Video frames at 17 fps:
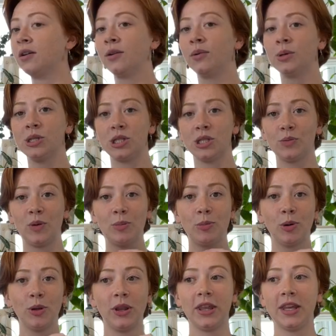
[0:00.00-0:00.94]
What should we
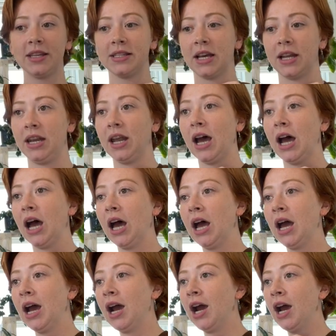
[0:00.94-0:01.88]
put this under?
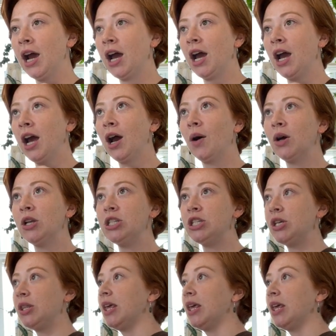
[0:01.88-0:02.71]
What do you